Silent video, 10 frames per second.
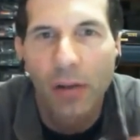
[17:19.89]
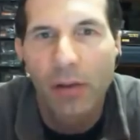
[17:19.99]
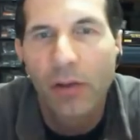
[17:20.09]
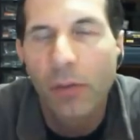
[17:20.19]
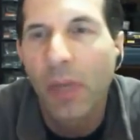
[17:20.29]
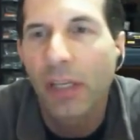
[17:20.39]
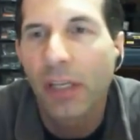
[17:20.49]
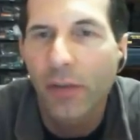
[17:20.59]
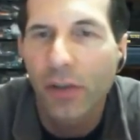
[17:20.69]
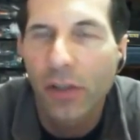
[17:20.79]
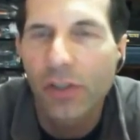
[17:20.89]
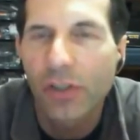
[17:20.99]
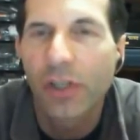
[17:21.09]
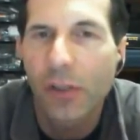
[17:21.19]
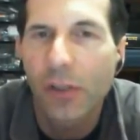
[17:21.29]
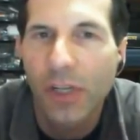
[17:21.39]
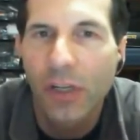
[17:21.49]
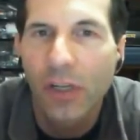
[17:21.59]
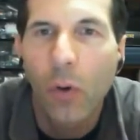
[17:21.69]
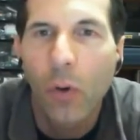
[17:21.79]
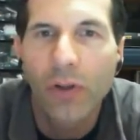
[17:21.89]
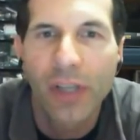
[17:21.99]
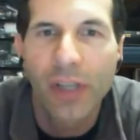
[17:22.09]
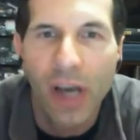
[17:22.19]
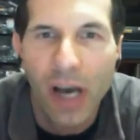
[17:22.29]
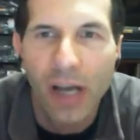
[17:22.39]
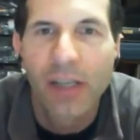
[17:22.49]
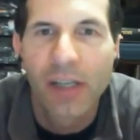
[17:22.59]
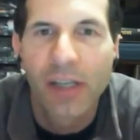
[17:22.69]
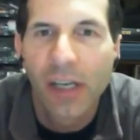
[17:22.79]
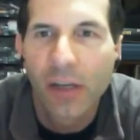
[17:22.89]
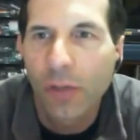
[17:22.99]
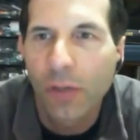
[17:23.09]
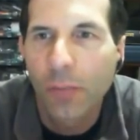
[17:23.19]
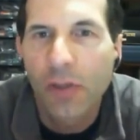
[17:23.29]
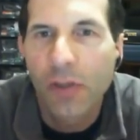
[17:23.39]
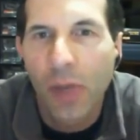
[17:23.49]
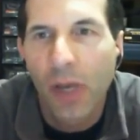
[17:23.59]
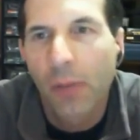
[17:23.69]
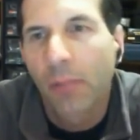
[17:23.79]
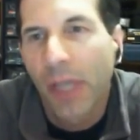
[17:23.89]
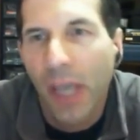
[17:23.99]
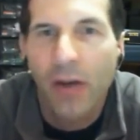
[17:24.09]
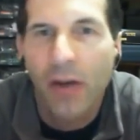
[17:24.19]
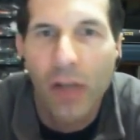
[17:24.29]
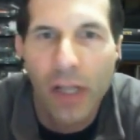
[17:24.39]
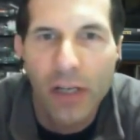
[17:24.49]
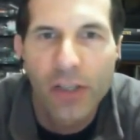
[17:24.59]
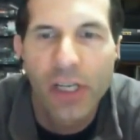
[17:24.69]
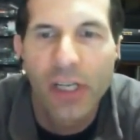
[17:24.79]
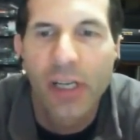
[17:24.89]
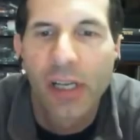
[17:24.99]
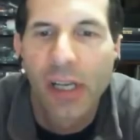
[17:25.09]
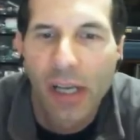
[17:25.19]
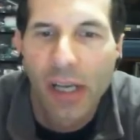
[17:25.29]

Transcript: Use a difference between cold and hot in order to produce mechanical energy.